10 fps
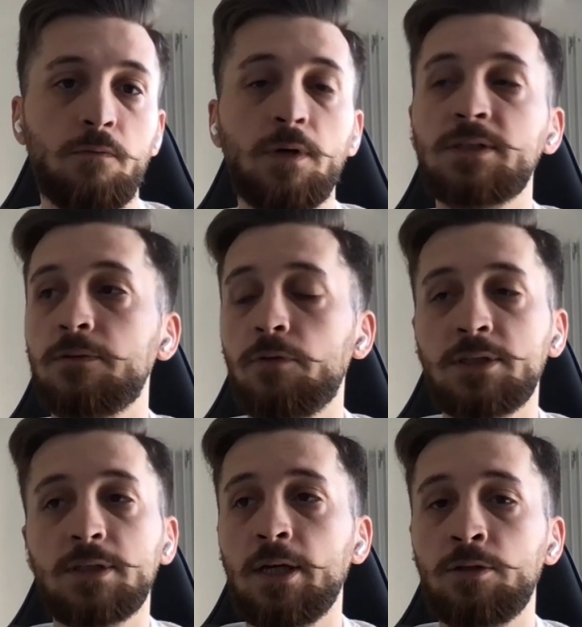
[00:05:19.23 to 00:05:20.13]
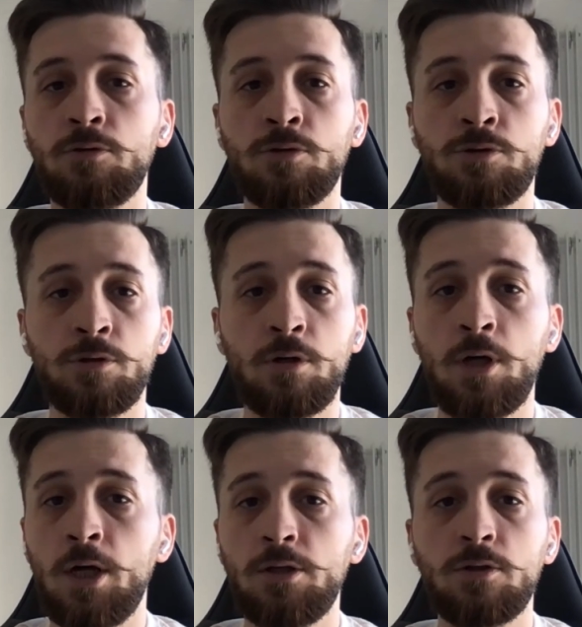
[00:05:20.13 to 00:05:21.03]
What can you do?
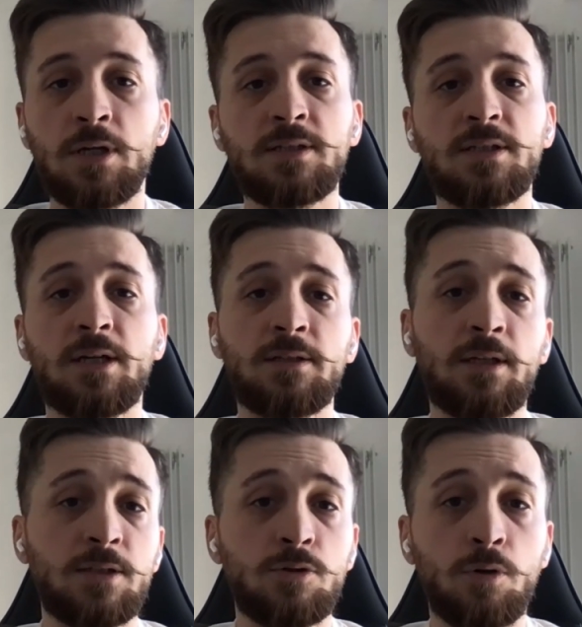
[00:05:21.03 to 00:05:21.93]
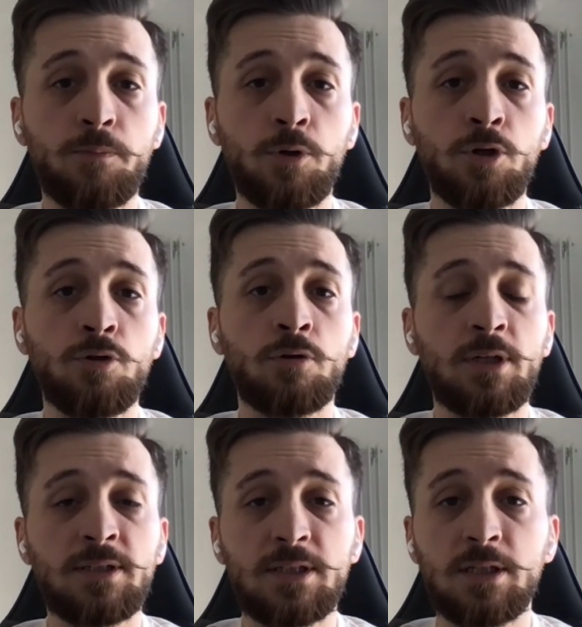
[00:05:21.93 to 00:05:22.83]
You can start and stop your
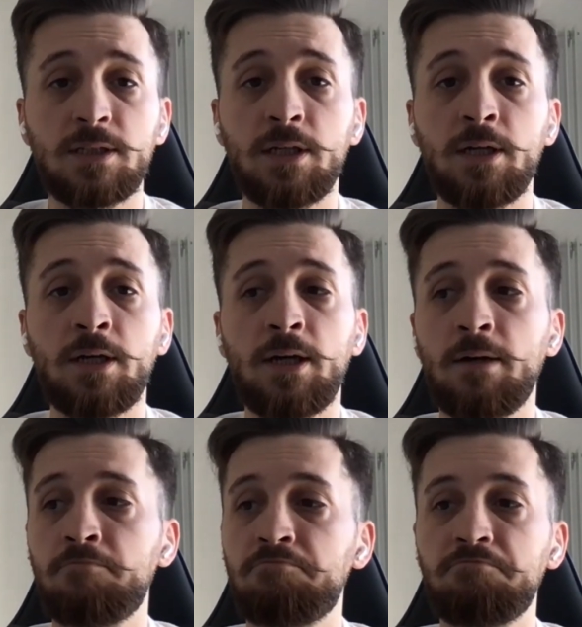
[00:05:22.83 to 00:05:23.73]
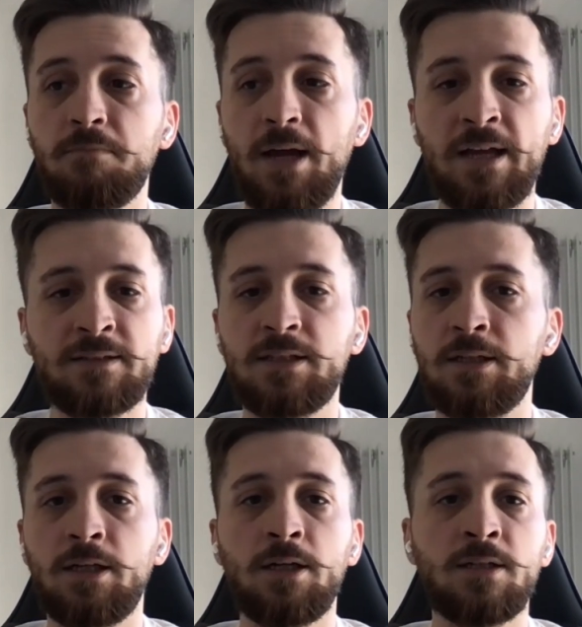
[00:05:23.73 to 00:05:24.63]
instance at
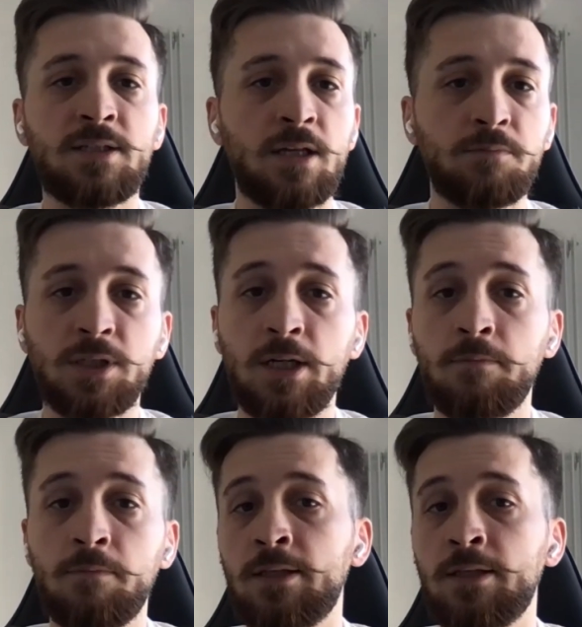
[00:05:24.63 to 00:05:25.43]
the some time,